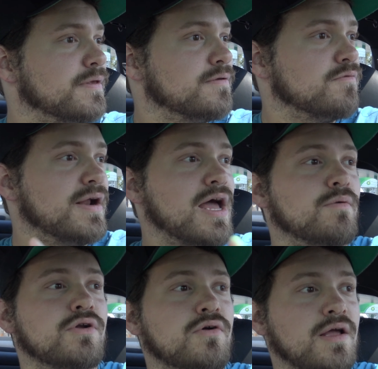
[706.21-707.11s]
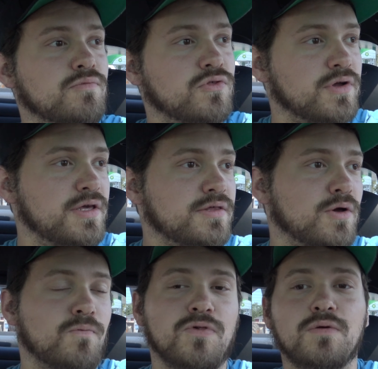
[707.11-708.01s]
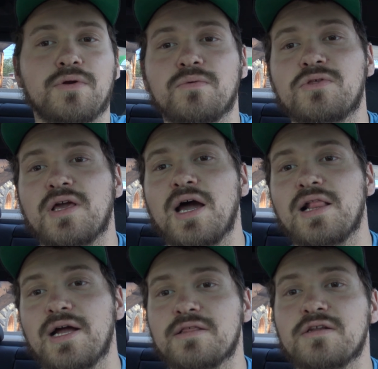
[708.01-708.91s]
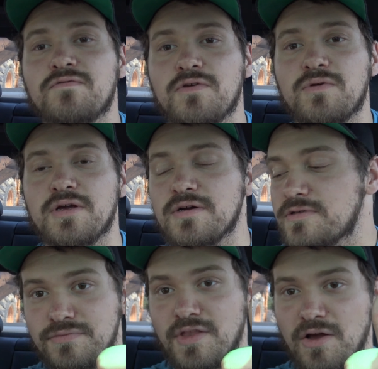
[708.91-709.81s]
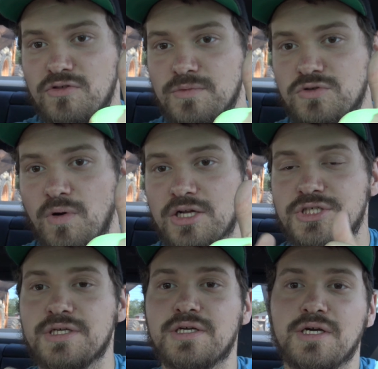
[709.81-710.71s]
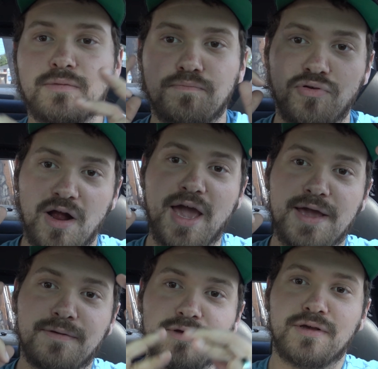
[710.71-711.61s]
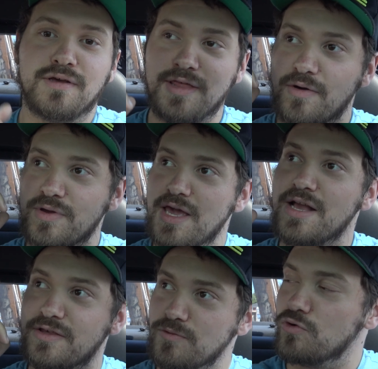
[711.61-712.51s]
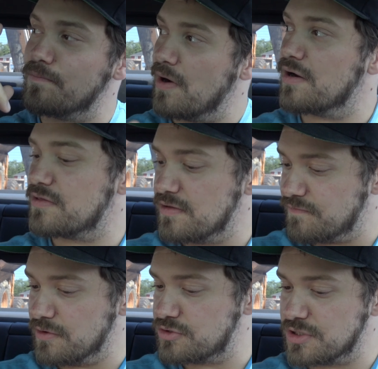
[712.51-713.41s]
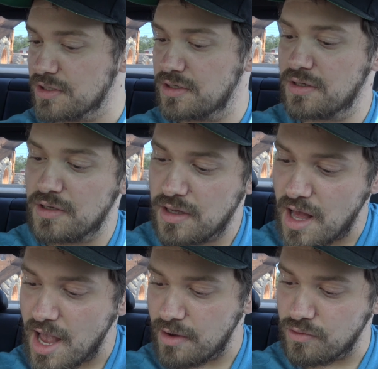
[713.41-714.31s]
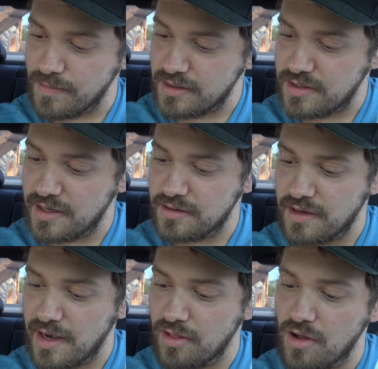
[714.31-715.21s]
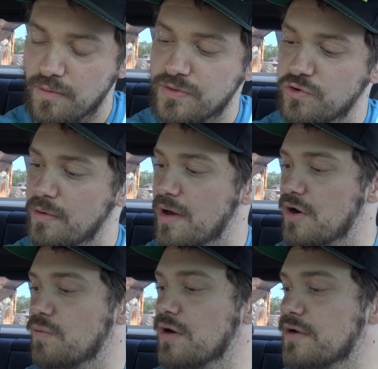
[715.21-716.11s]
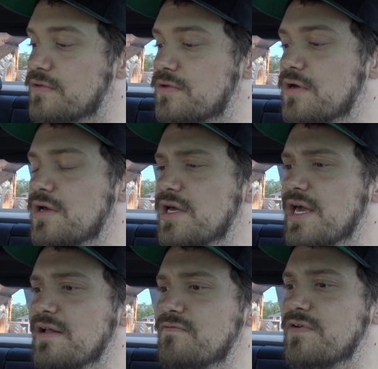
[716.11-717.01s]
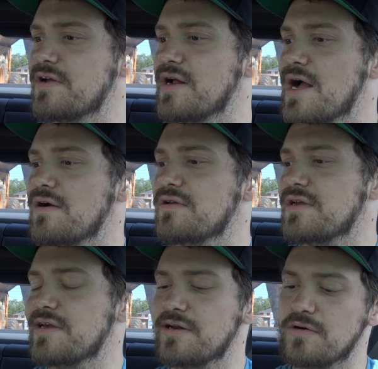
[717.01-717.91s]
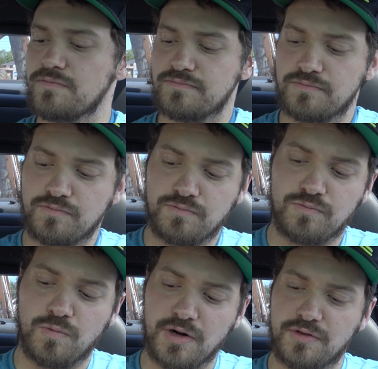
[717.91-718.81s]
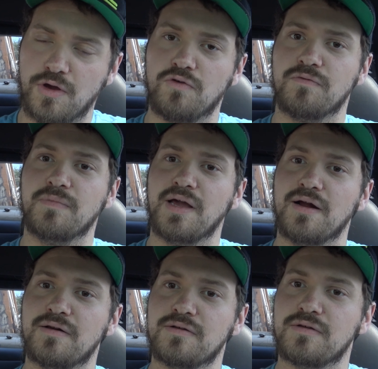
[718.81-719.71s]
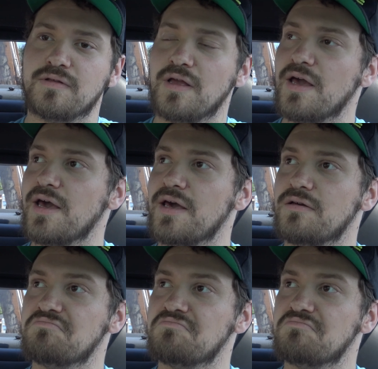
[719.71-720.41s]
Right now we're doing M3s. Hopefully we're doing Skylines in a few years. Thank you all so much for watching. Pray that we get some cool parts in the future. I will maintain a dialogue with 2M Auto Works and figure out, you know, where to go from there. Yeah.